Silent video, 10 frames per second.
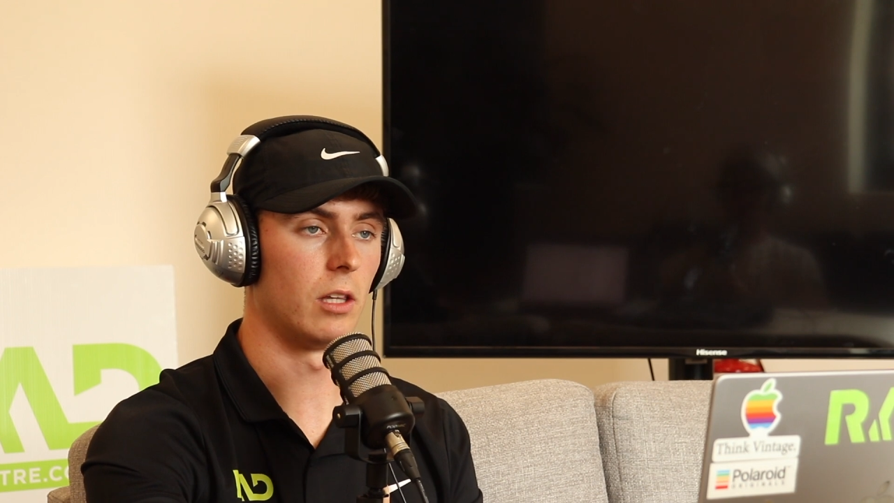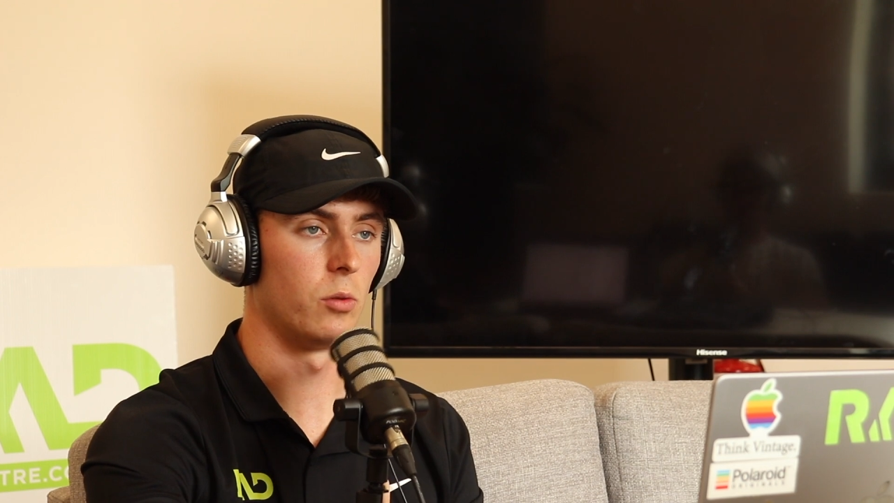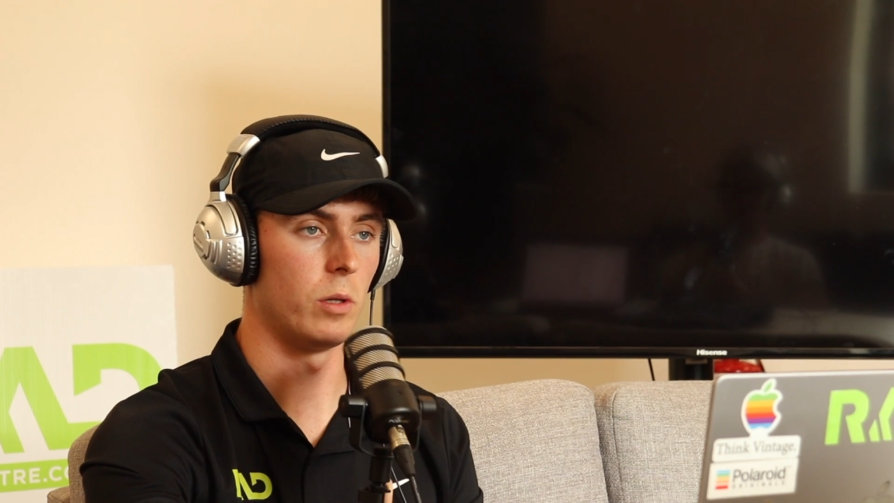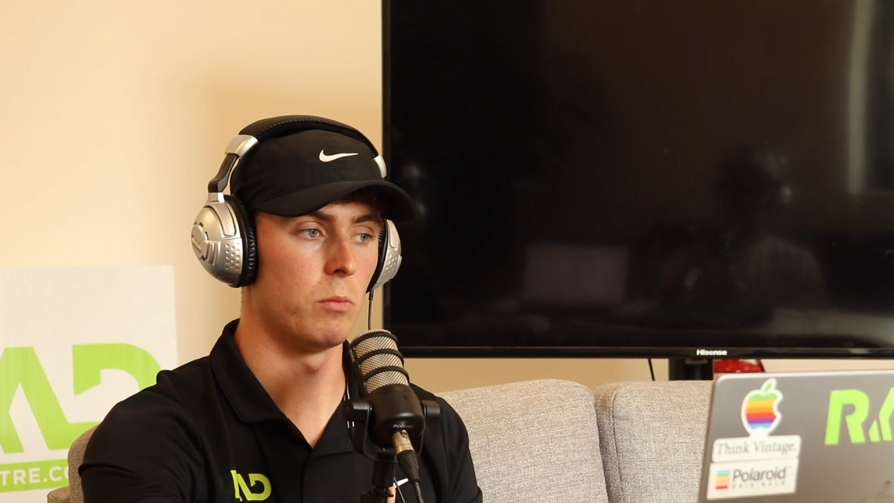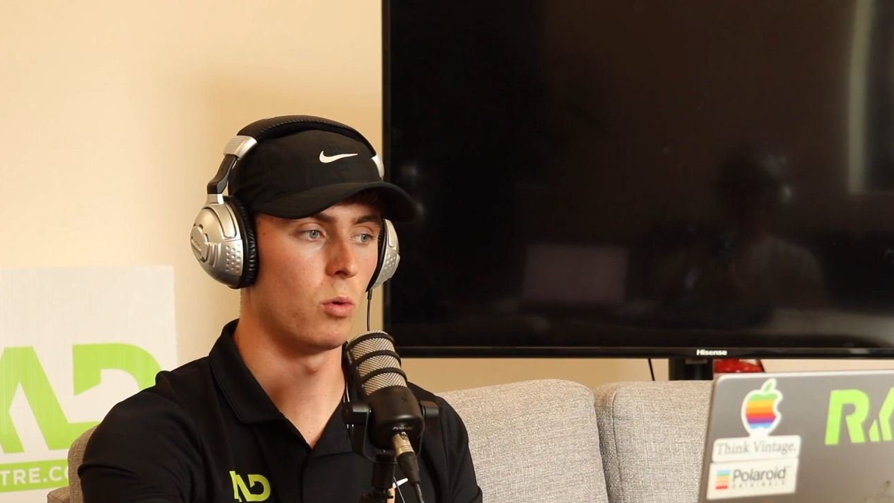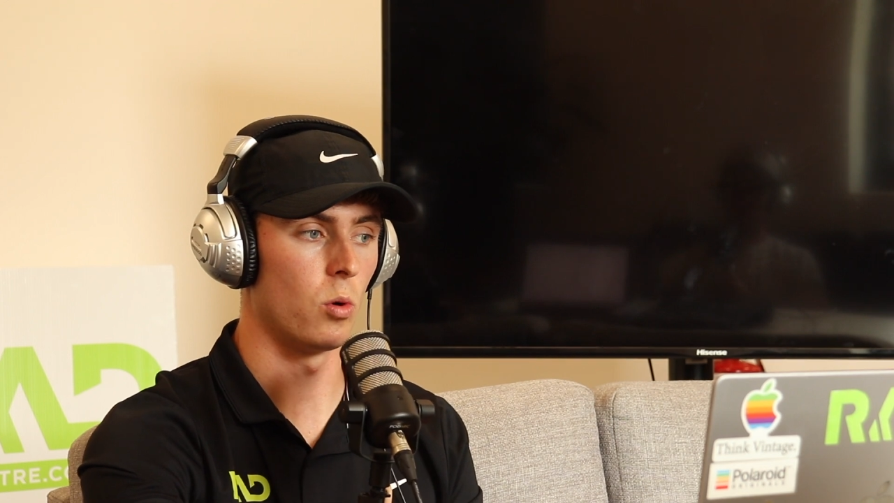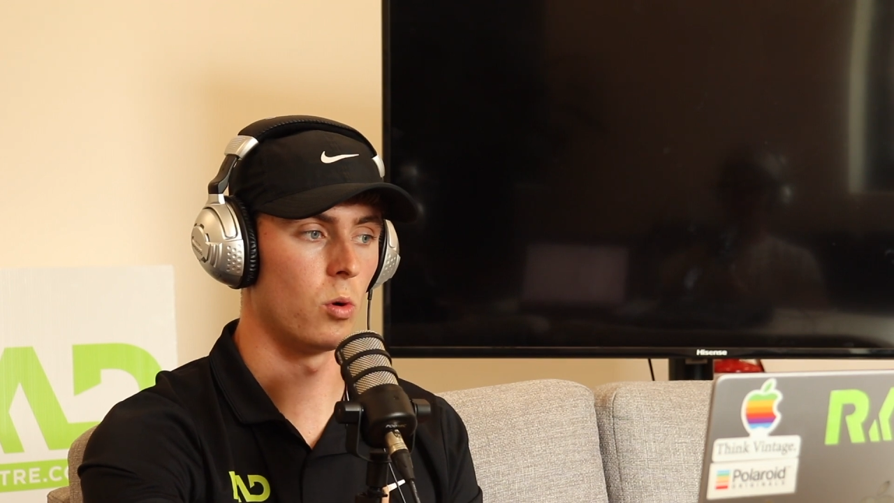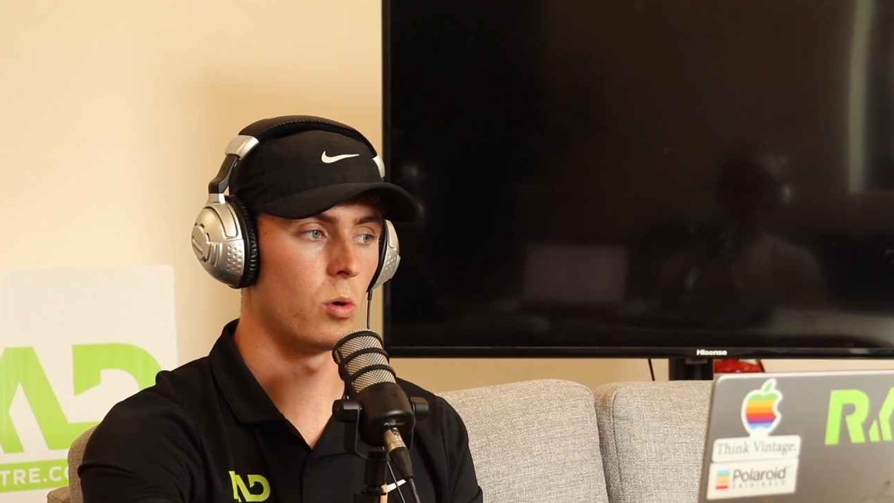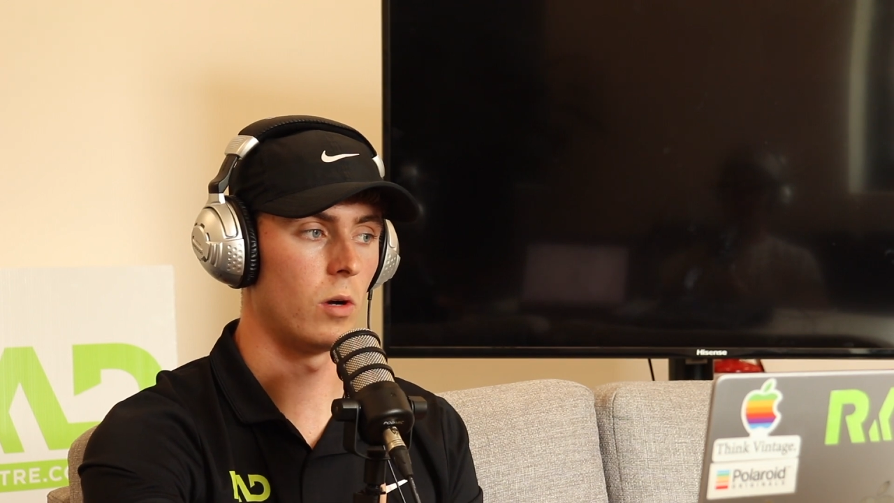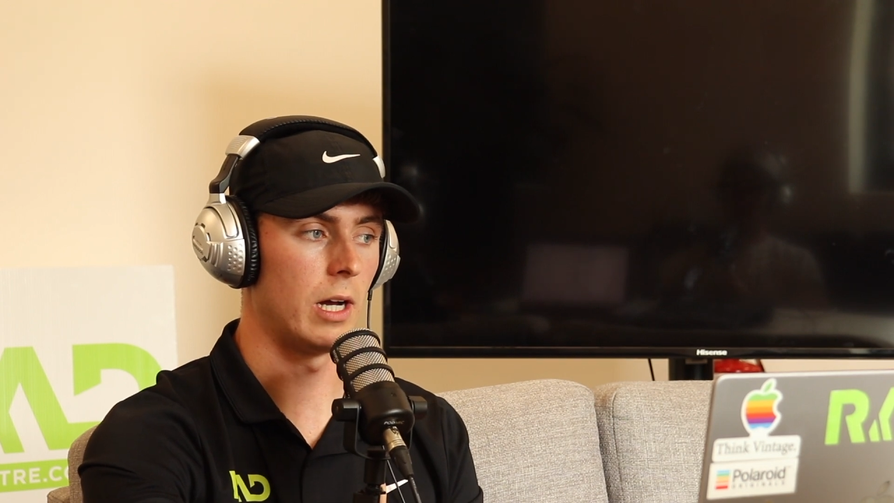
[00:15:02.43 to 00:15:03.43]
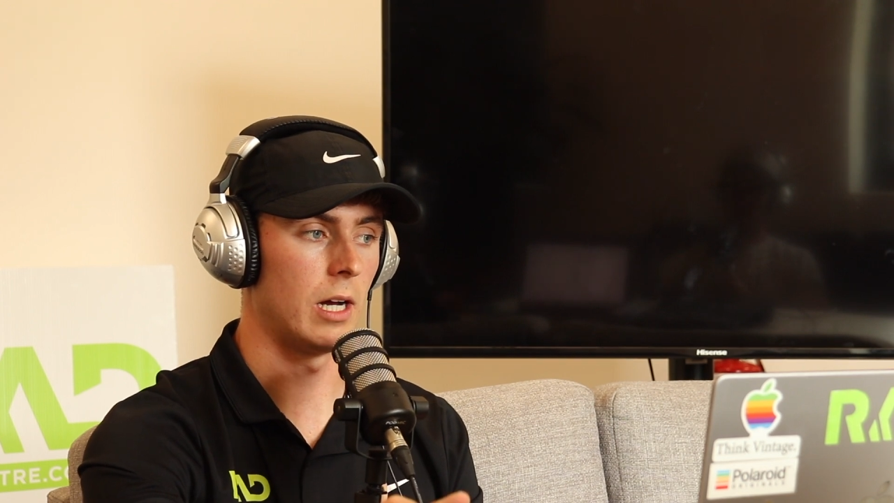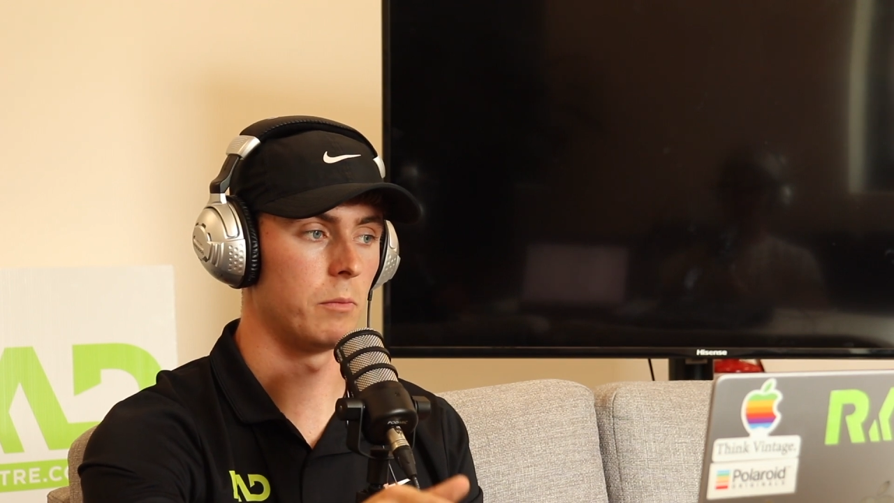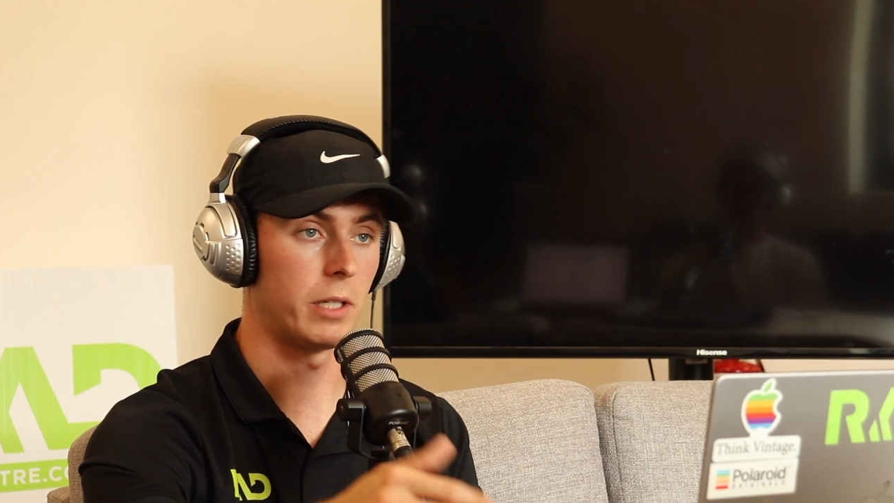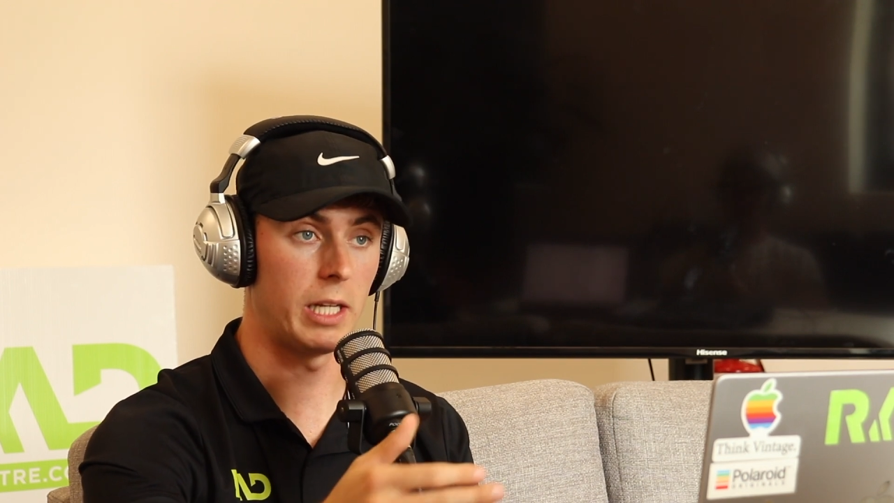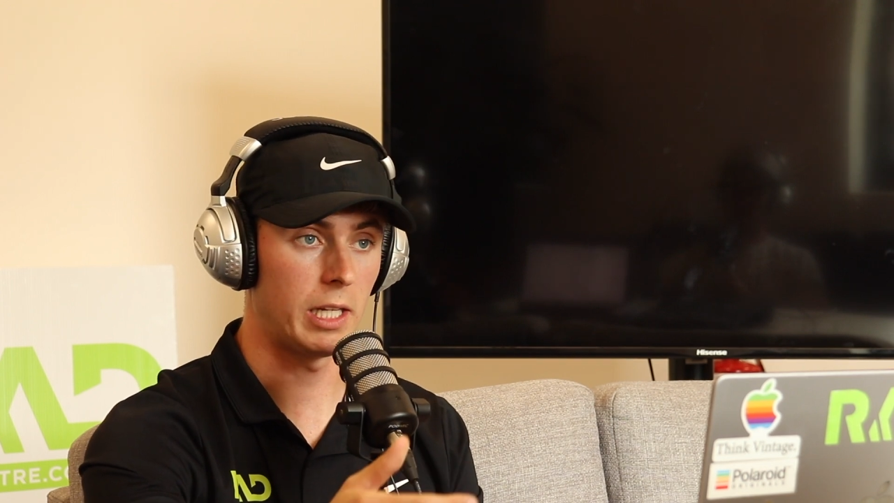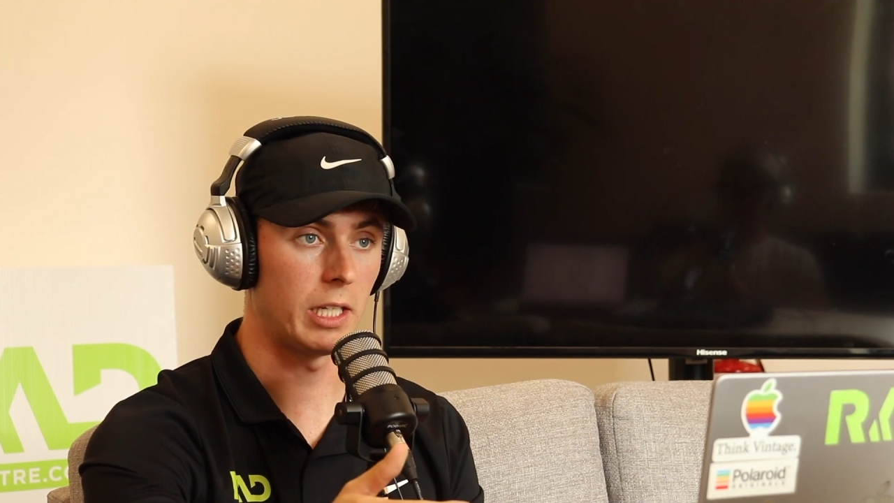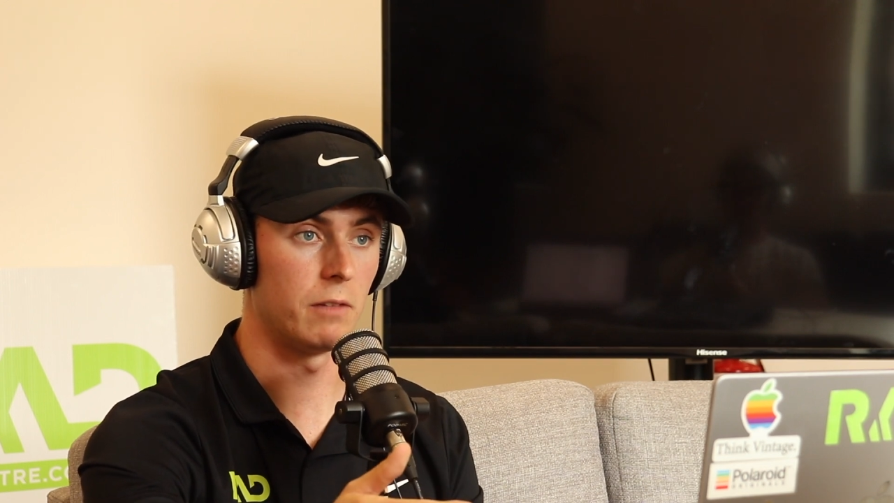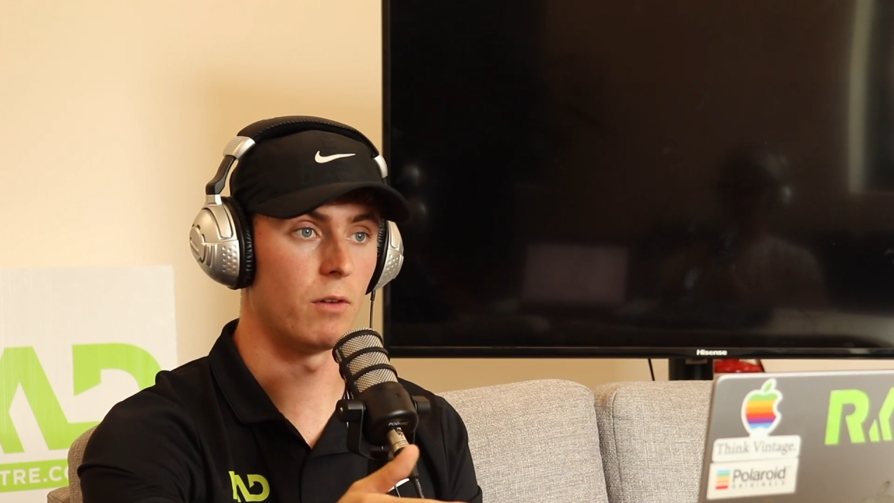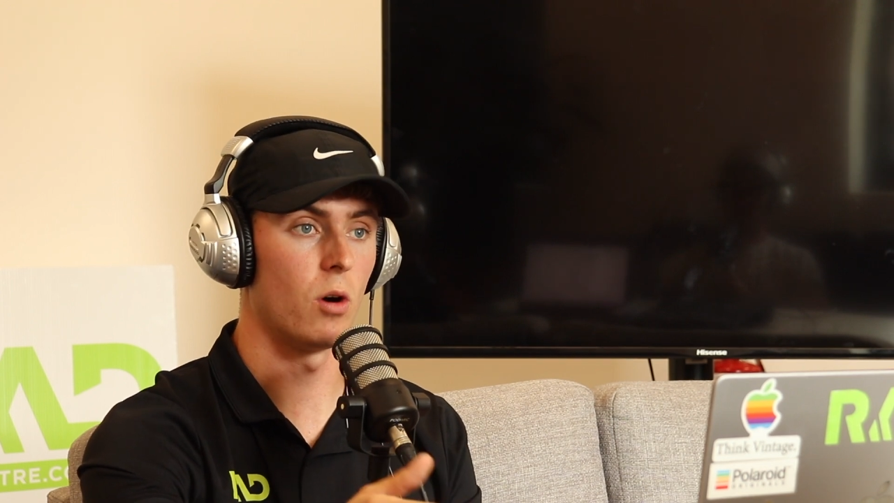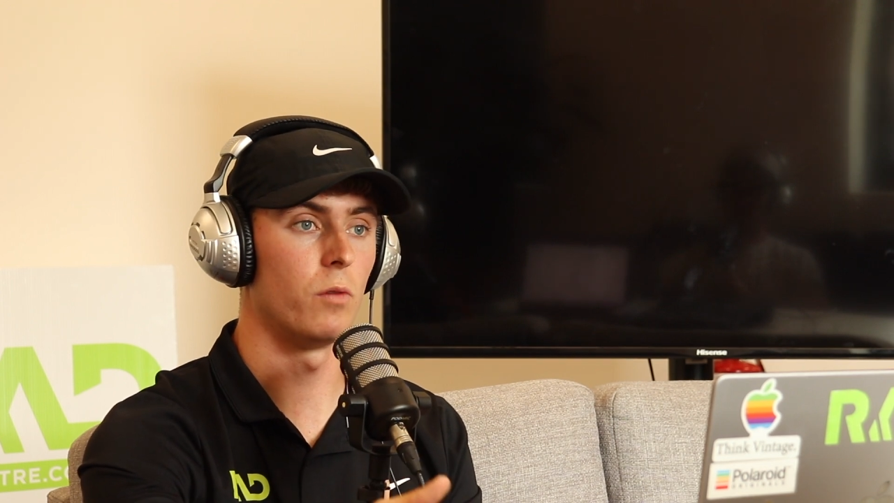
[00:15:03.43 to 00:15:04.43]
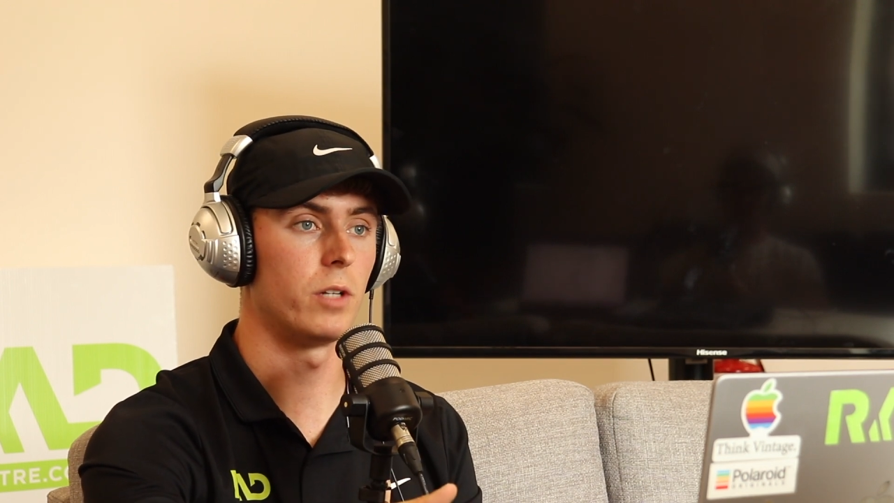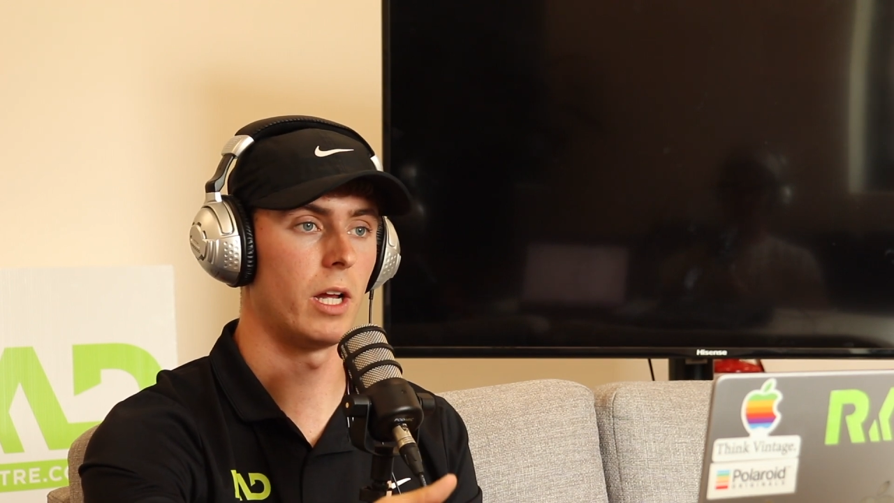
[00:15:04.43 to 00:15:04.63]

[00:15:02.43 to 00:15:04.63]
little bit more kicking involved